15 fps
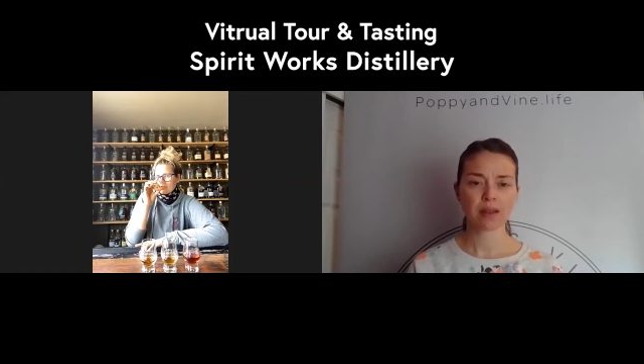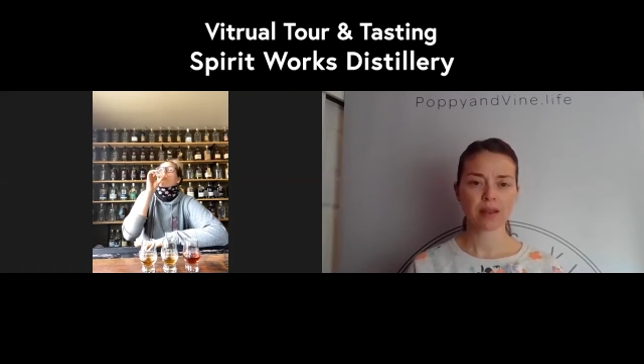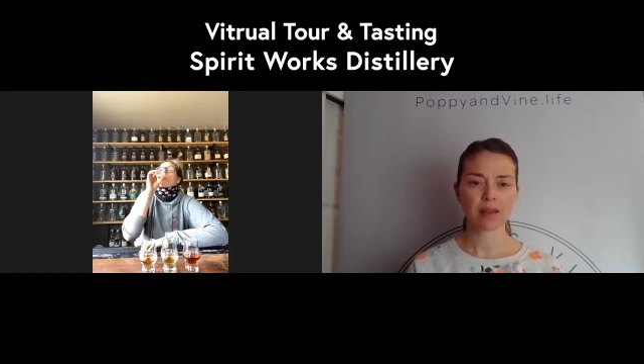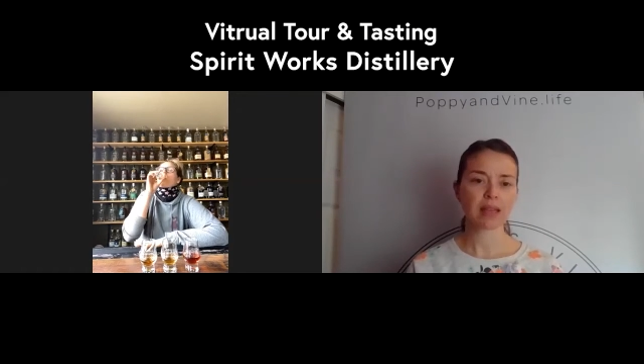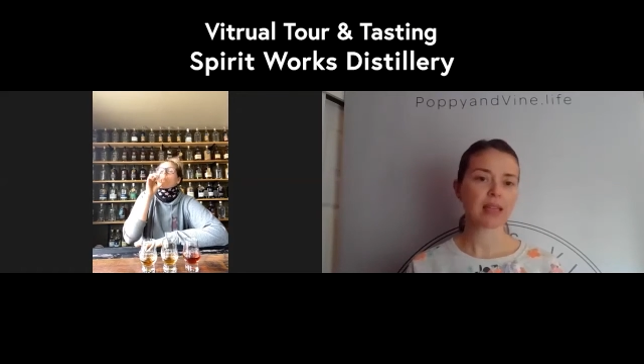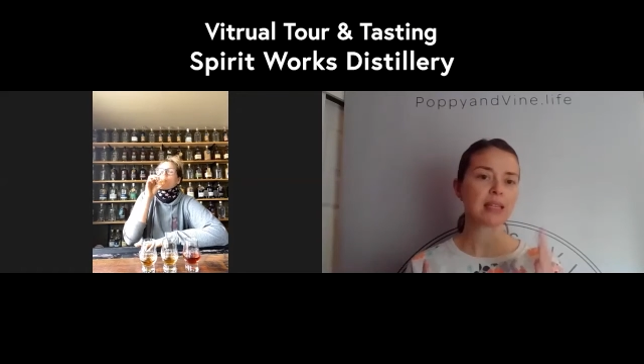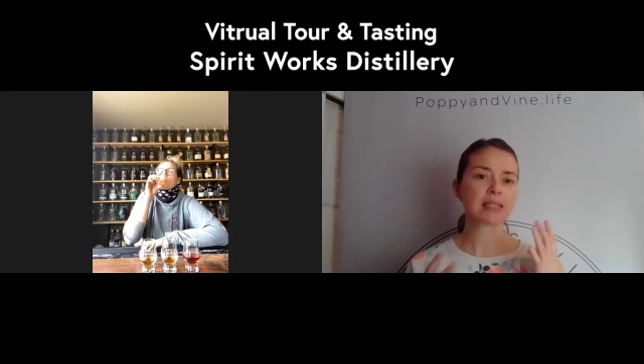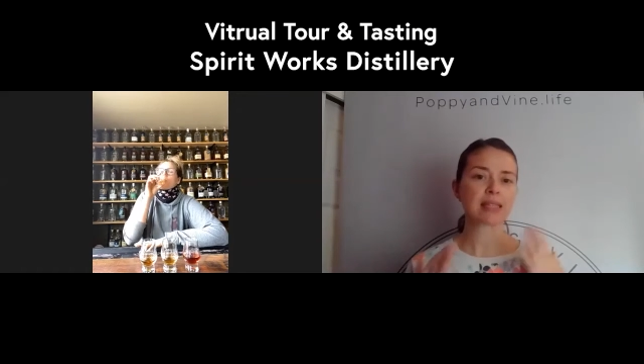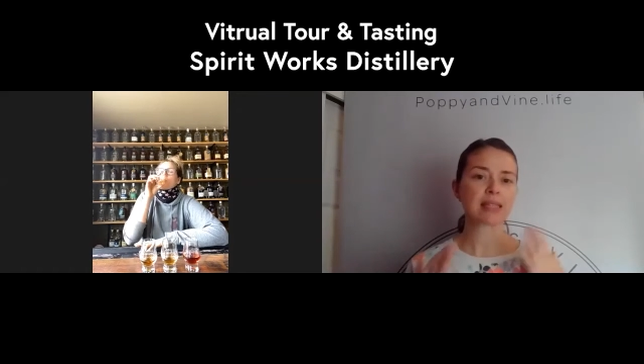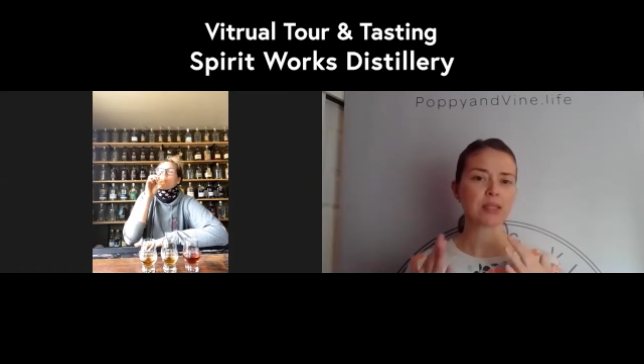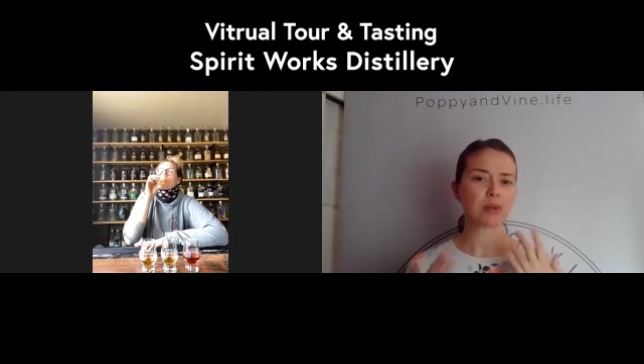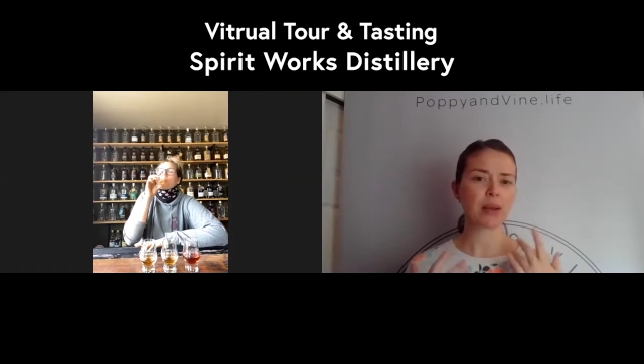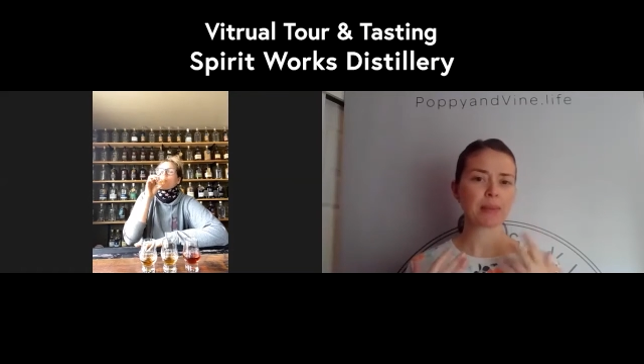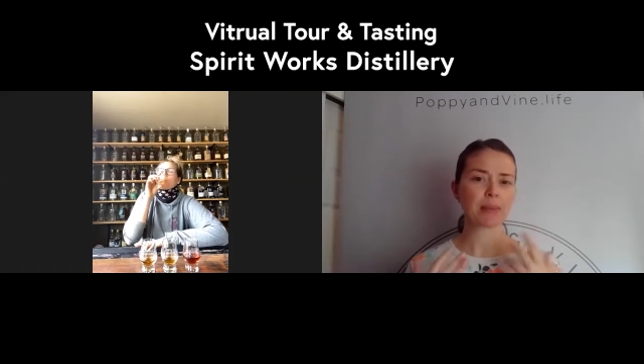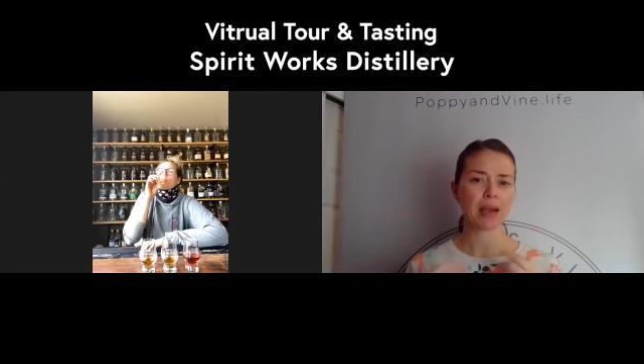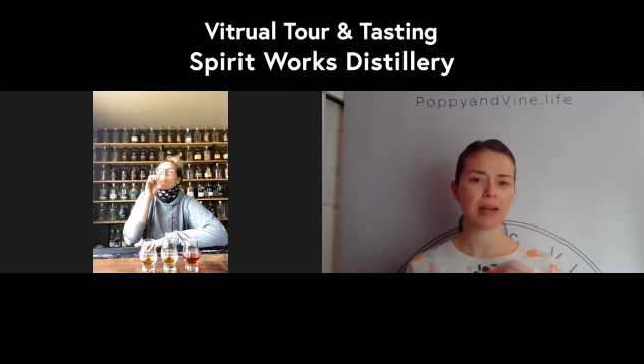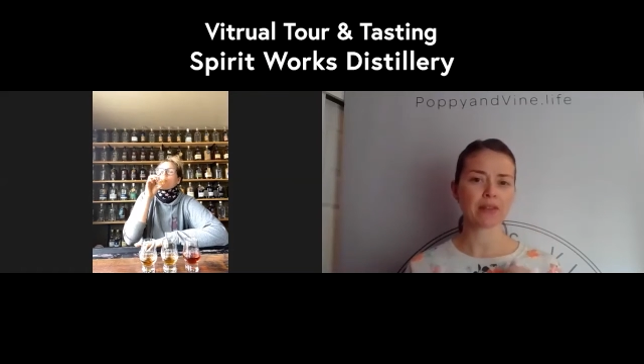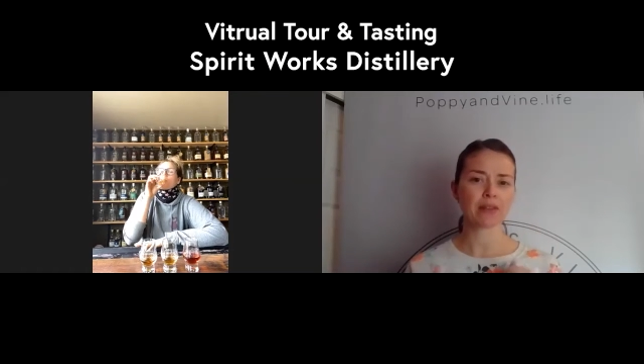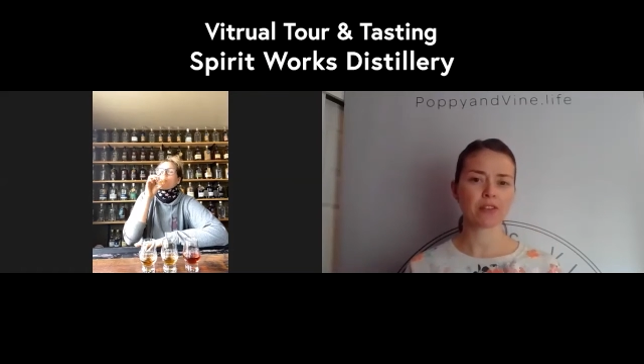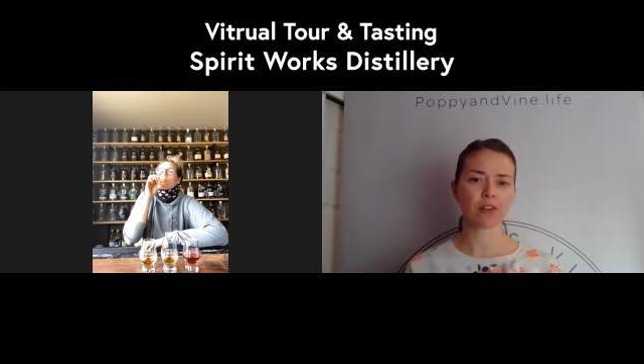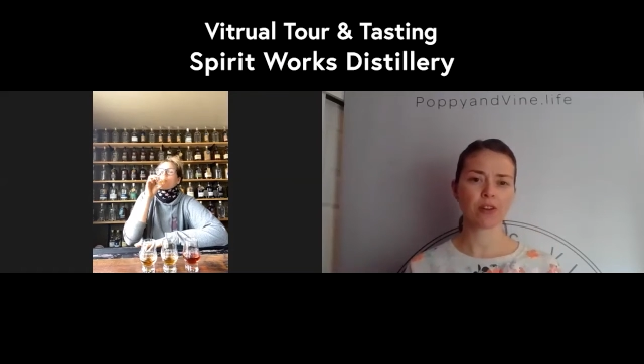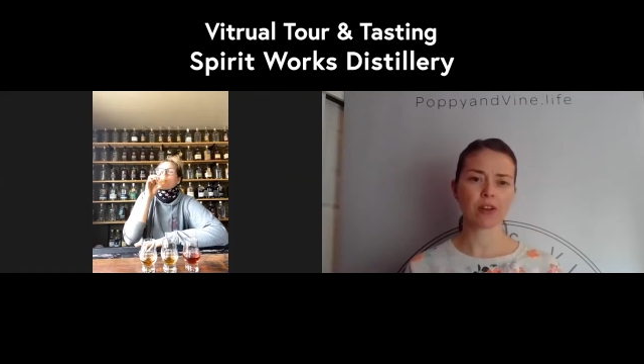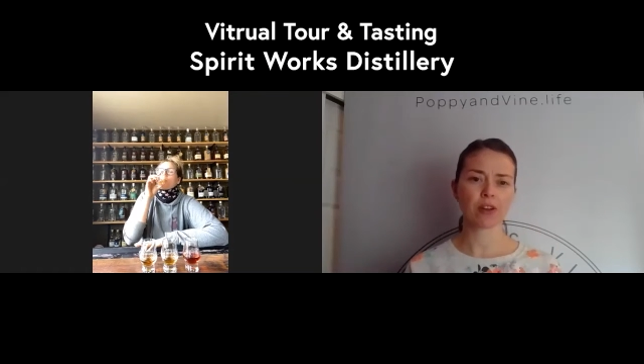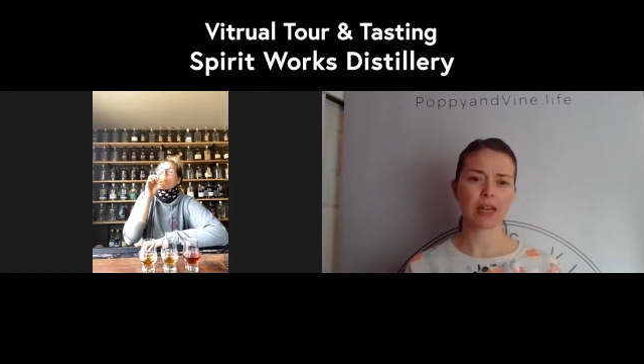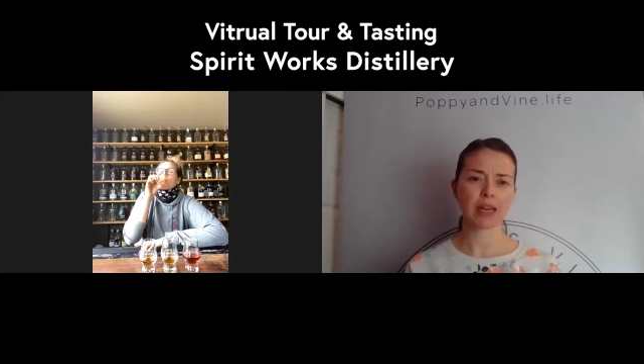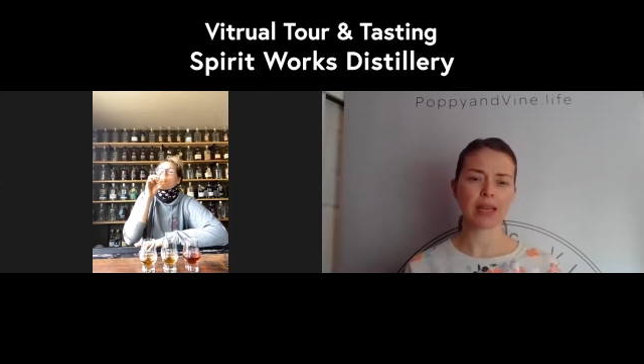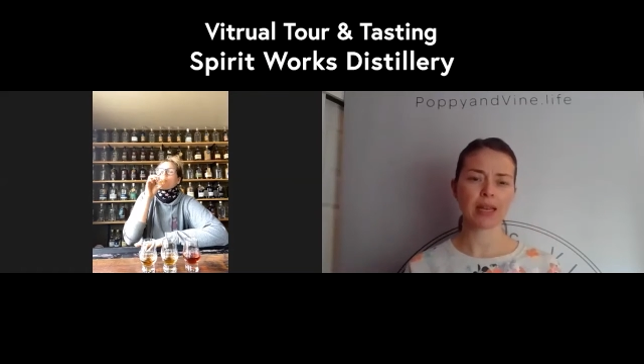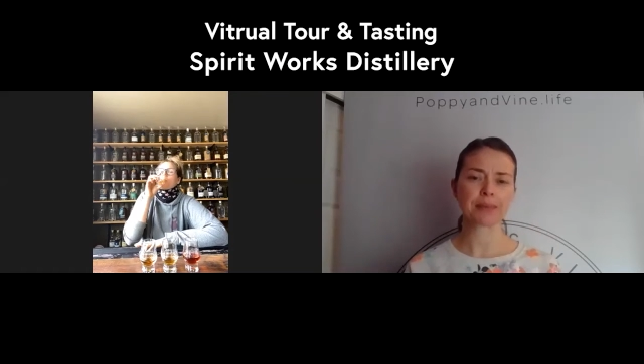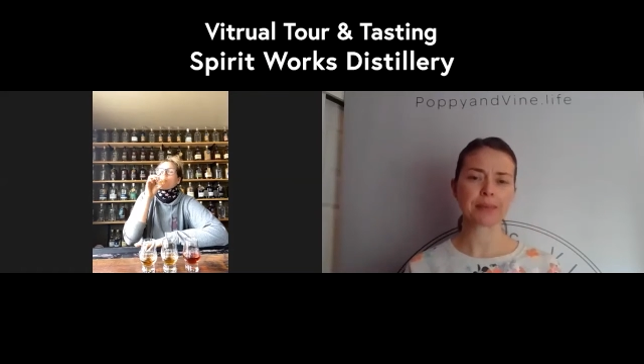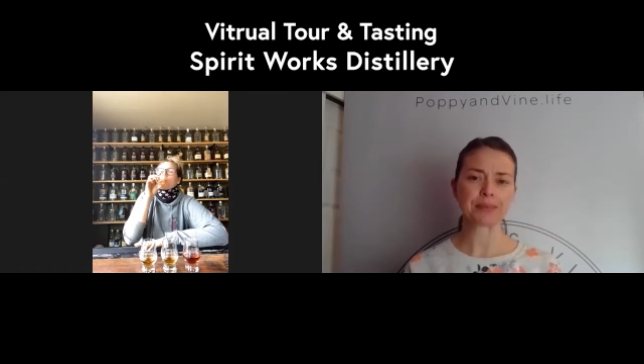Like, at least that's what I'm kind of
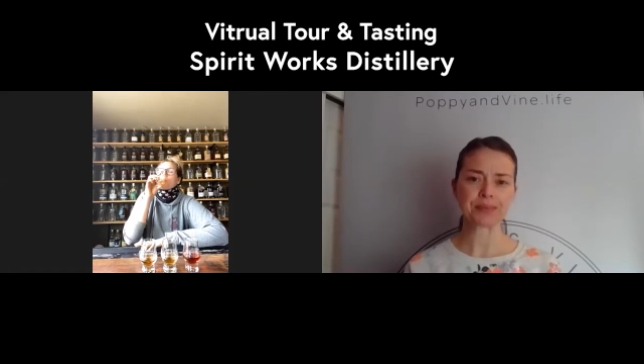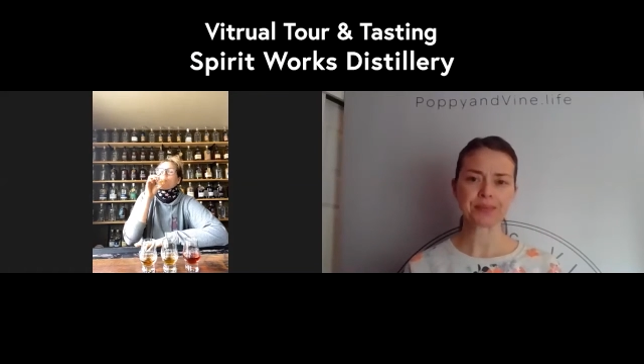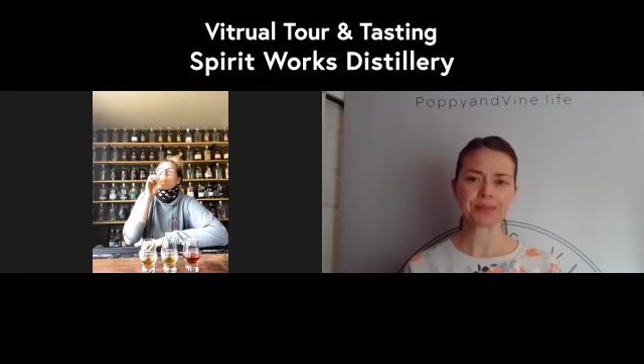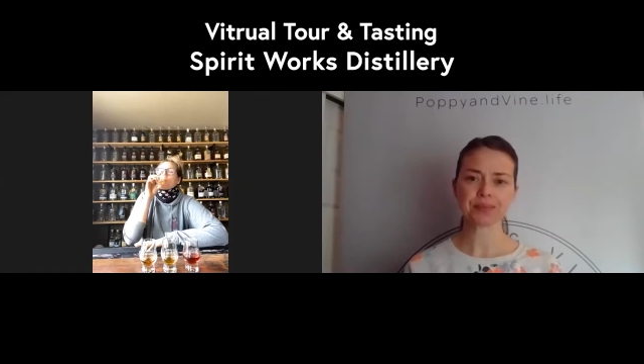getting.